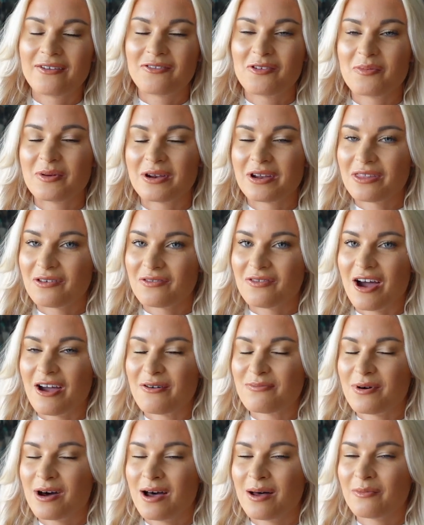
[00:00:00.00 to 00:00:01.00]
if you've been to the
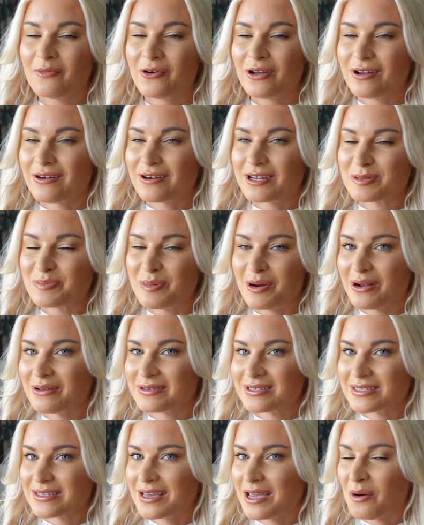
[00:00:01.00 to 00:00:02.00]
Five Palm, what your
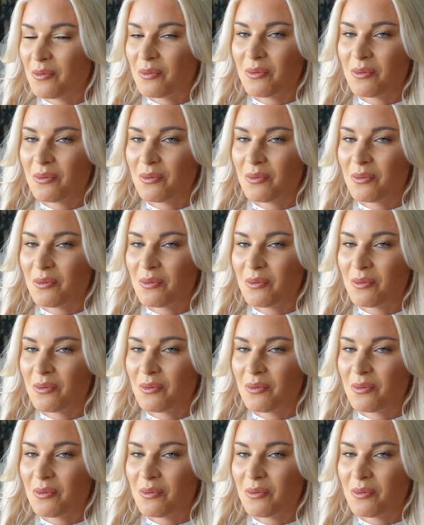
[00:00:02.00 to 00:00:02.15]
experience is like,